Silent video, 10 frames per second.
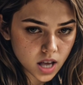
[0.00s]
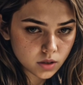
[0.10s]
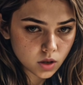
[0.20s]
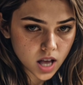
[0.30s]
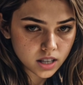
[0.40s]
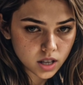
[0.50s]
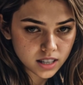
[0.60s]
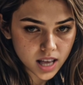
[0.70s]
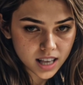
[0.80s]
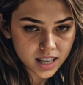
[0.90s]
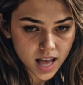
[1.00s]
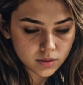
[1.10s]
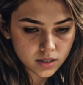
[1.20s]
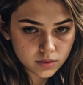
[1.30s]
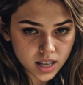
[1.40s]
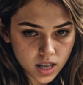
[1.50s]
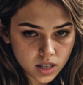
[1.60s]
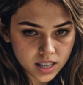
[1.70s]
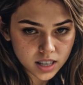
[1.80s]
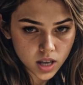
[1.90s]
Brian was yelling at me, but I
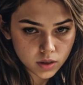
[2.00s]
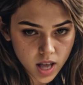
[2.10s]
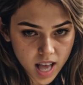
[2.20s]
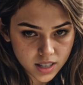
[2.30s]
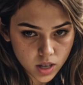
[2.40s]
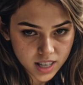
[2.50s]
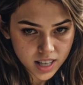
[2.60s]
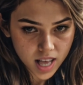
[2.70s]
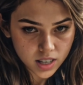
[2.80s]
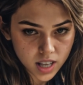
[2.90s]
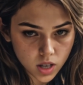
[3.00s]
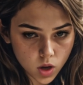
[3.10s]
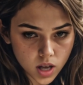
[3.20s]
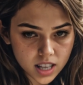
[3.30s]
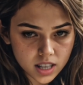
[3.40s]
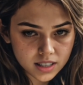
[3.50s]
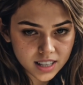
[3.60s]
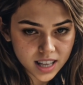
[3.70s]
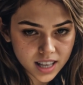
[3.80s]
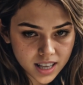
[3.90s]
was so mad I wasn't hearing a word he was
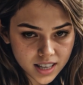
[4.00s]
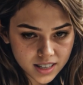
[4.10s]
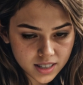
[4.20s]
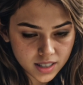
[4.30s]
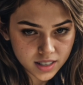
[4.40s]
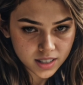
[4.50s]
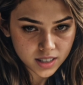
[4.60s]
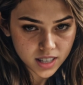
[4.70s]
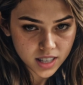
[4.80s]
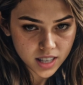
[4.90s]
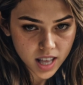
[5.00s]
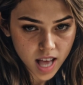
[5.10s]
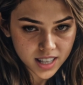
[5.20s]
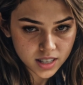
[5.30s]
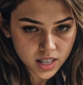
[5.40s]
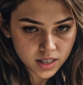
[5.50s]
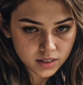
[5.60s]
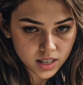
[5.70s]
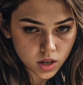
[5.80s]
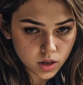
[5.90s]
saying. I took a
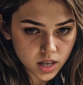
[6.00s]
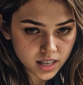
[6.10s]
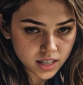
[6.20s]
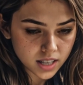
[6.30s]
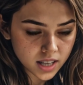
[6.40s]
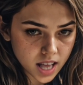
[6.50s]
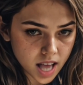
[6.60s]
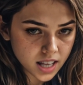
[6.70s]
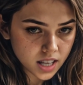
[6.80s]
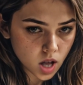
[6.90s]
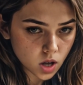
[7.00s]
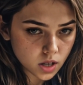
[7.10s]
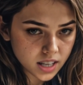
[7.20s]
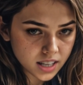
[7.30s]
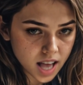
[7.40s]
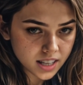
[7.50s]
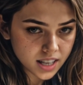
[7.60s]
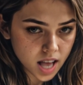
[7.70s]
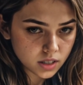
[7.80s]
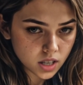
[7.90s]
few breathers and then I calmly sat
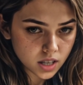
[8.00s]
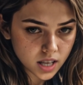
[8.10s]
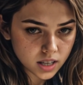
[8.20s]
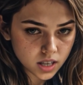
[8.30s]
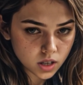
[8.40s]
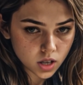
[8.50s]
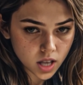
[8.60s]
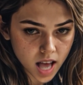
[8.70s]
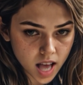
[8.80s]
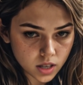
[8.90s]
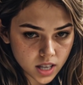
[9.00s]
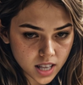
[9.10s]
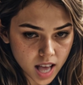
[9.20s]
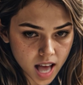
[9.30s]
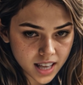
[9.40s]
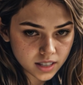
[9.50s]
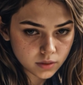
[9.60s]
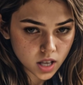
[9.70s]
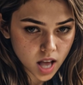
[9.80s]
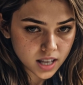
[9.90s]
down on the living room couch and asked
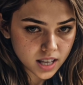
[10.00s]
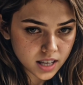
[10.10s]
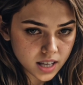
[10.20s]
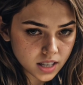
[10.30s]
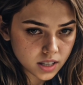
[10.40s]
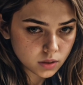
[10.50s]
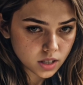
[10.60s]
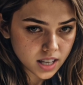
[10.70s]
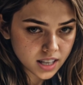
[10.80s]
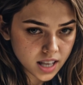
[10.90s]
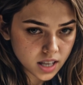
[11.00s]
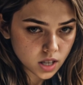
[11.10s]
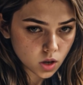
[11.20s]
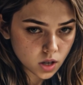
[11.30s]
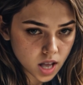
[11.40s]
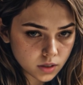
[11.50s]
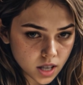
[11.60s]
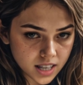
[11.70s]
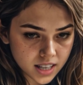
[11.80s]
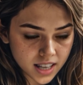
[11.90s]
Brian, Please tell me where my
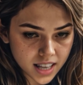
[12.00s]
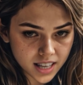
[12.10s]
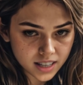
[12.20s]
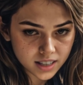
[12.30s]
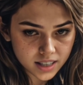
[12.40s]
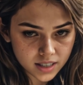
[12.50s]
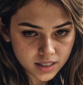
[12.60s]
bestie is.